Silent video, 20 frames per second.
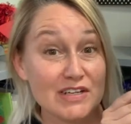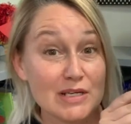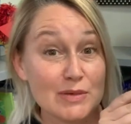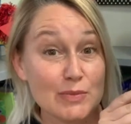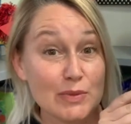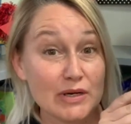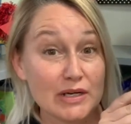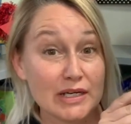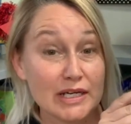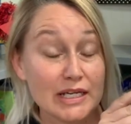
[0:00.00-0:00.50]

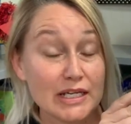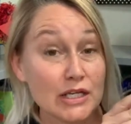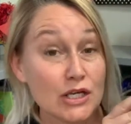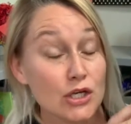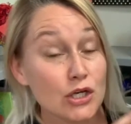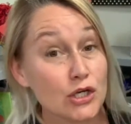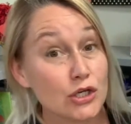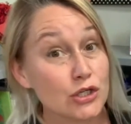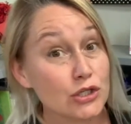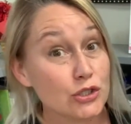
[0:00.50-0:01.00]
book, and
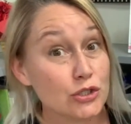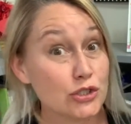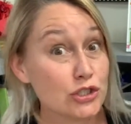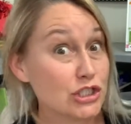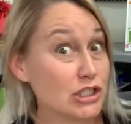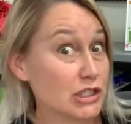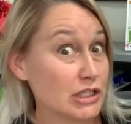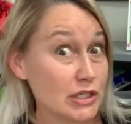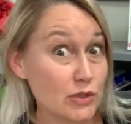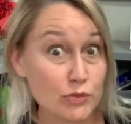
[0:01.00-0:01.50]

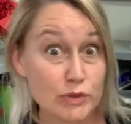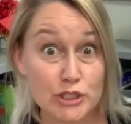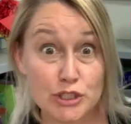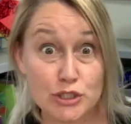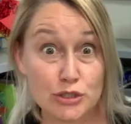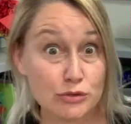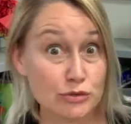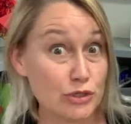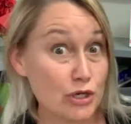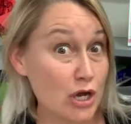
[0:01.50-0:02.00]
usually we
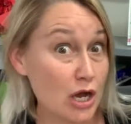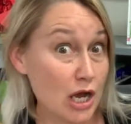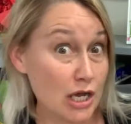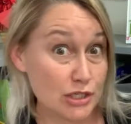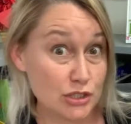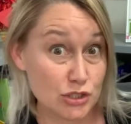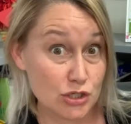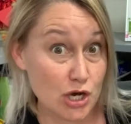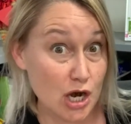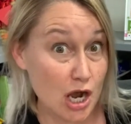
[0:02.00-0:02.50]
do not
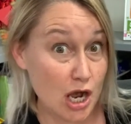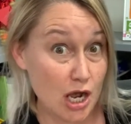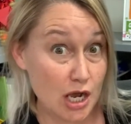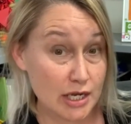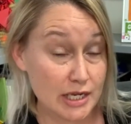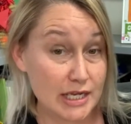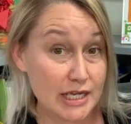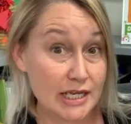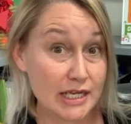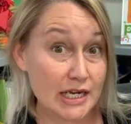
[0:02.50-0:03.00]
draw
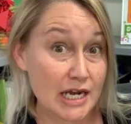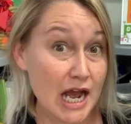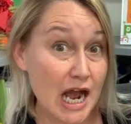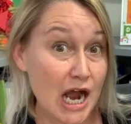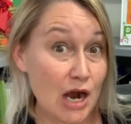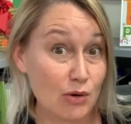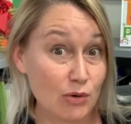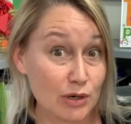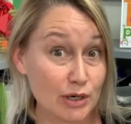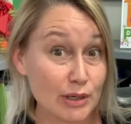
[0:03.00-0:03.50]
in
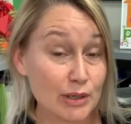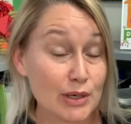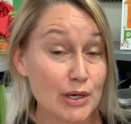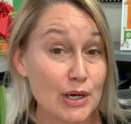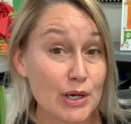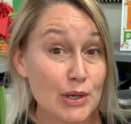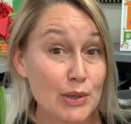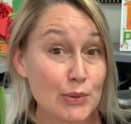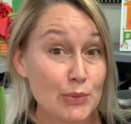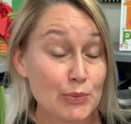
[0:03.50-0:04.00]
our
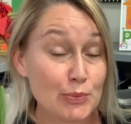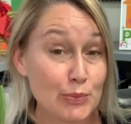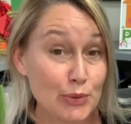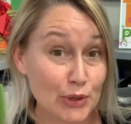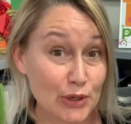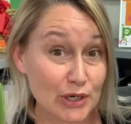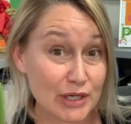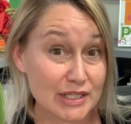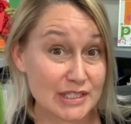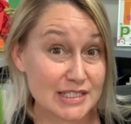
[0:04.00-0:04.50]

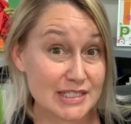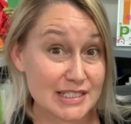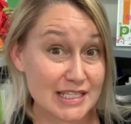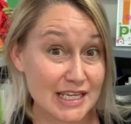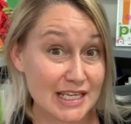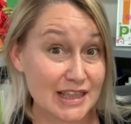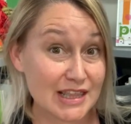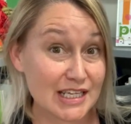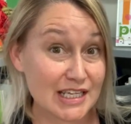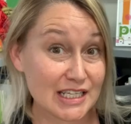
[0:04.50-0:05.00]
books
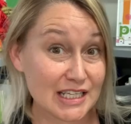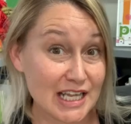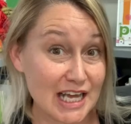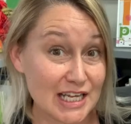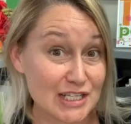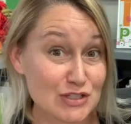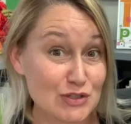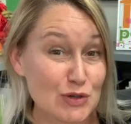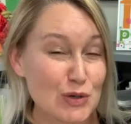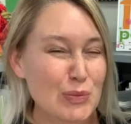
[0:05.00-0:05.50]
in the
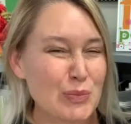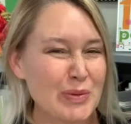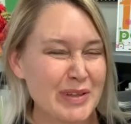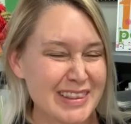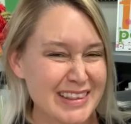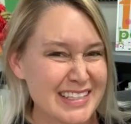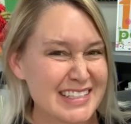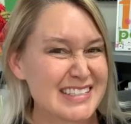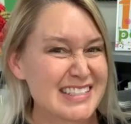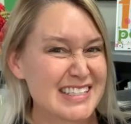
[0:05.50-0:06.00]
classroom, but
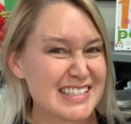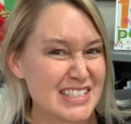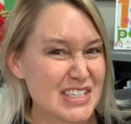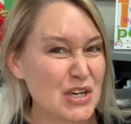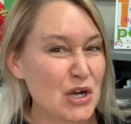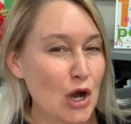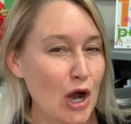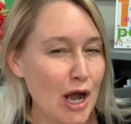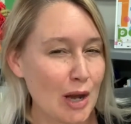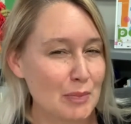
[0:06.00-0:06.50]
this is a
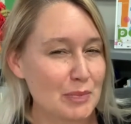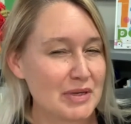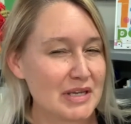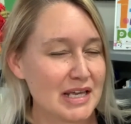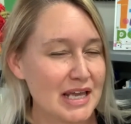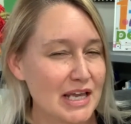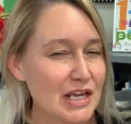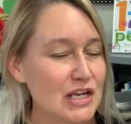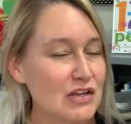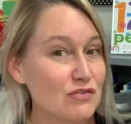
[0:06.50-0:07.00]

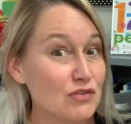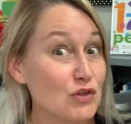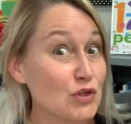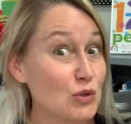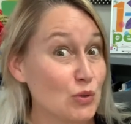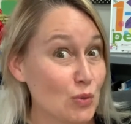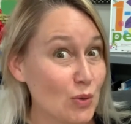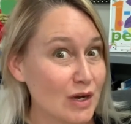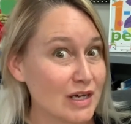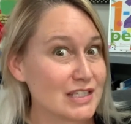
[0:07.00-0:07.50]
copy, and if
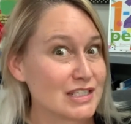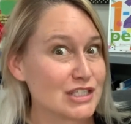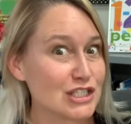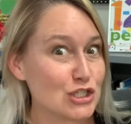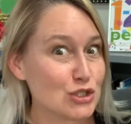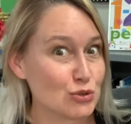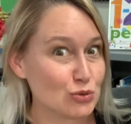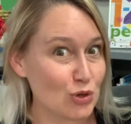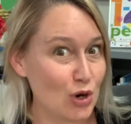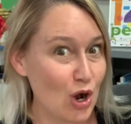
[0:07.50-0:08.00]
you want to
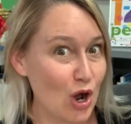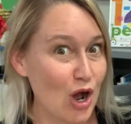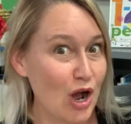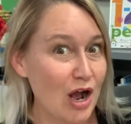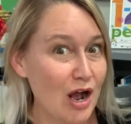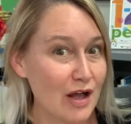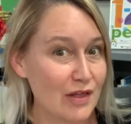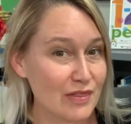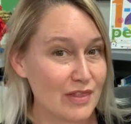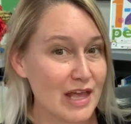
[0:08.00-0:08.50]
draw
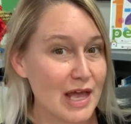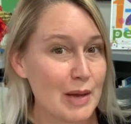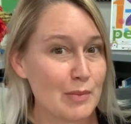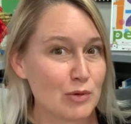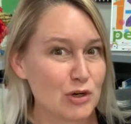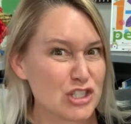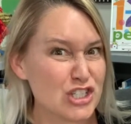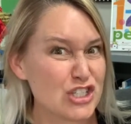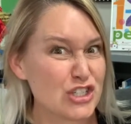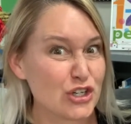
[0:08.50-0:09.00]
on them
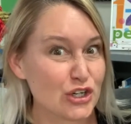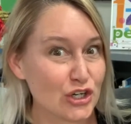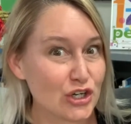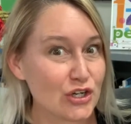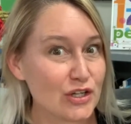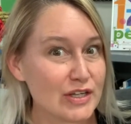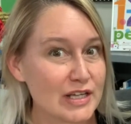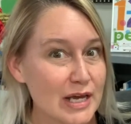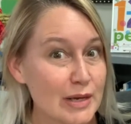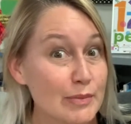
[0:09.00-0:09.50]
or
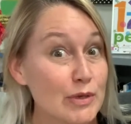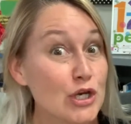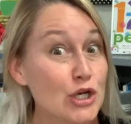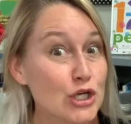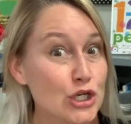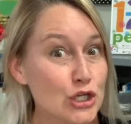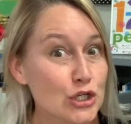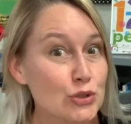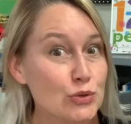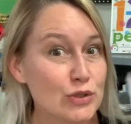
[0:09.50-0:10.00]
circle them,
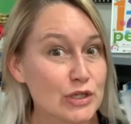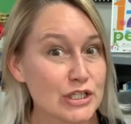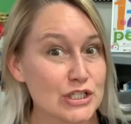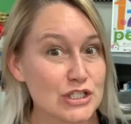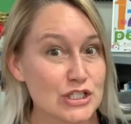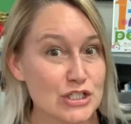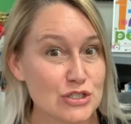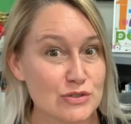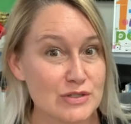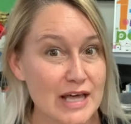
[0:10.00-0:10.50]
you can
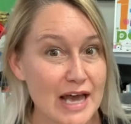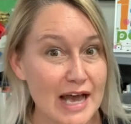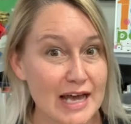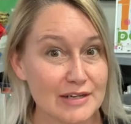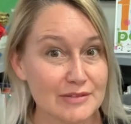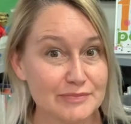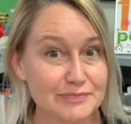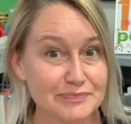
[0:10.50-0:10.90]
do that.